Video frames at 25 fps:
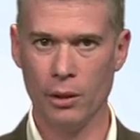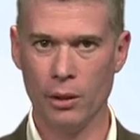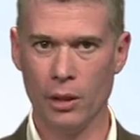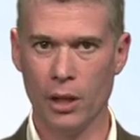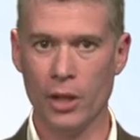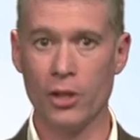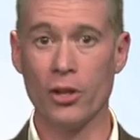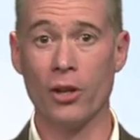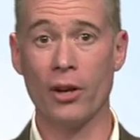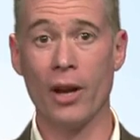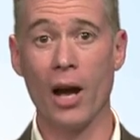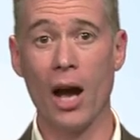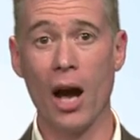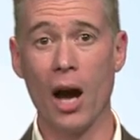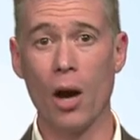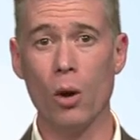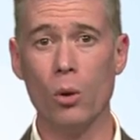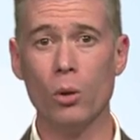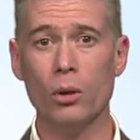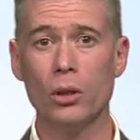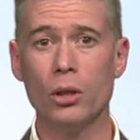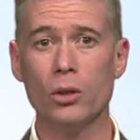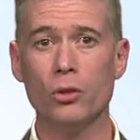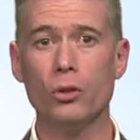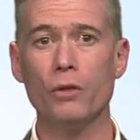and on
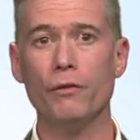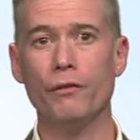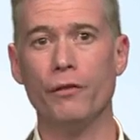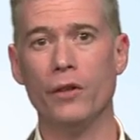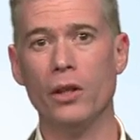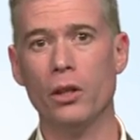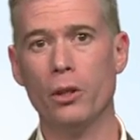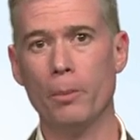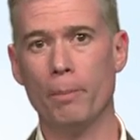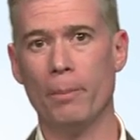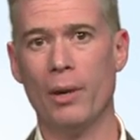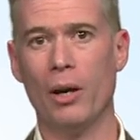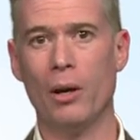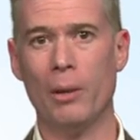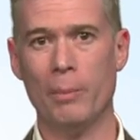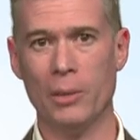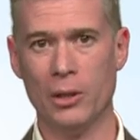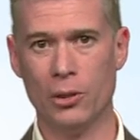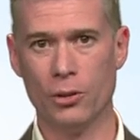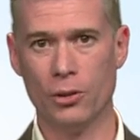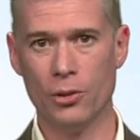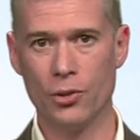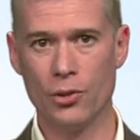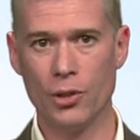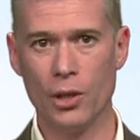how to fit the
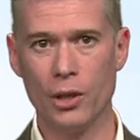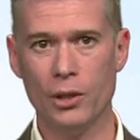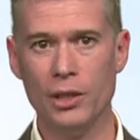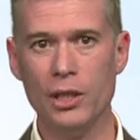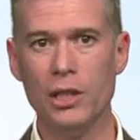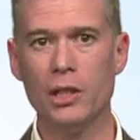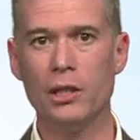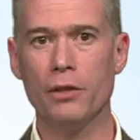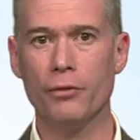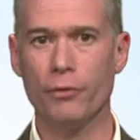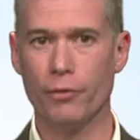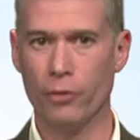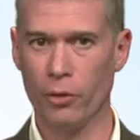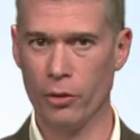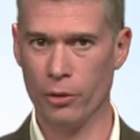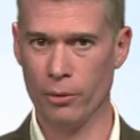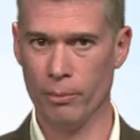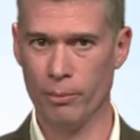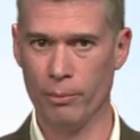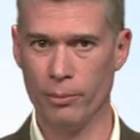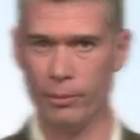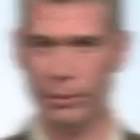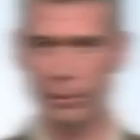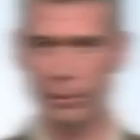parameters needed for them.